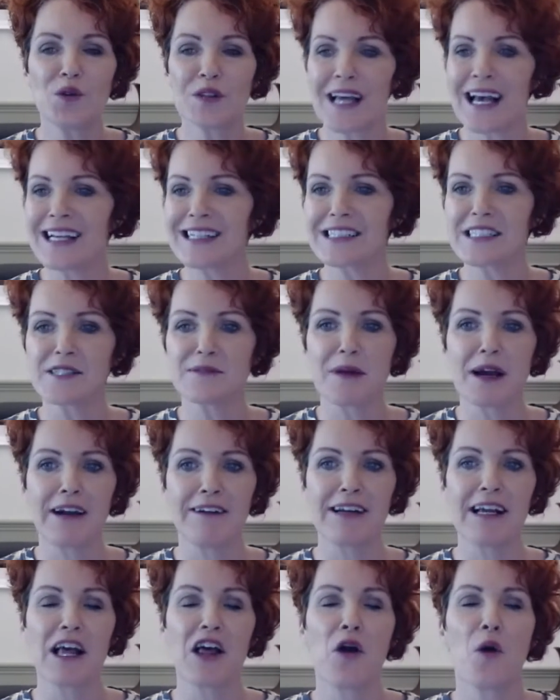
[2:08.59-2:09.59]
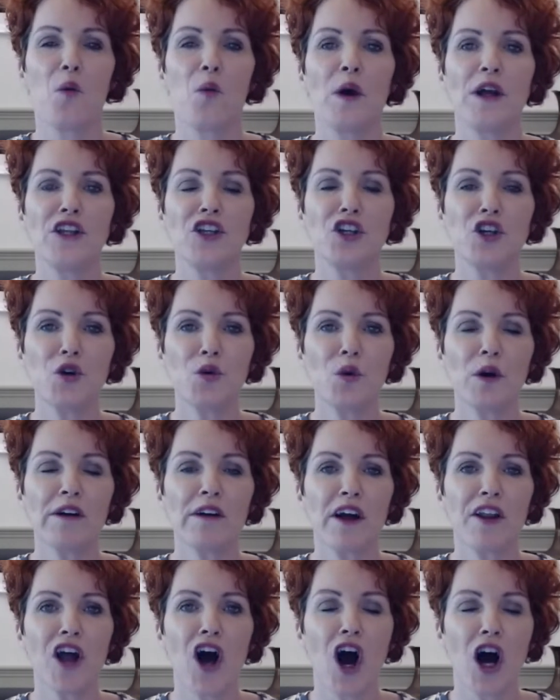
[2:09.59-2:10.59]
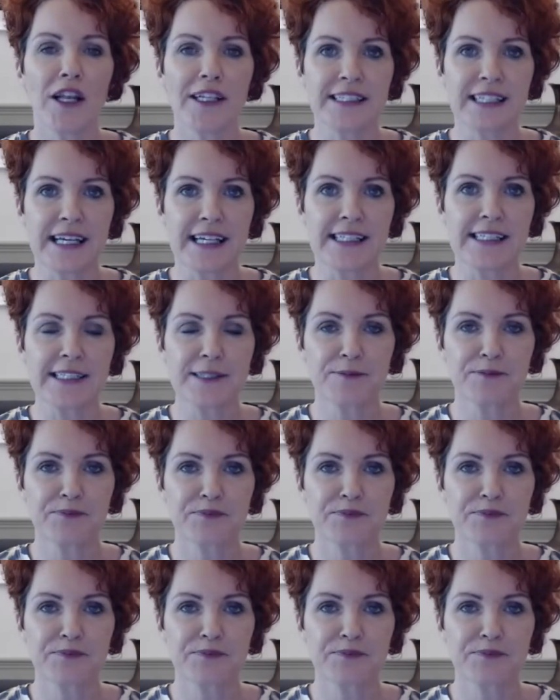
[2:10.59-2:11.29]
thanks Tamara, when you were on holidays,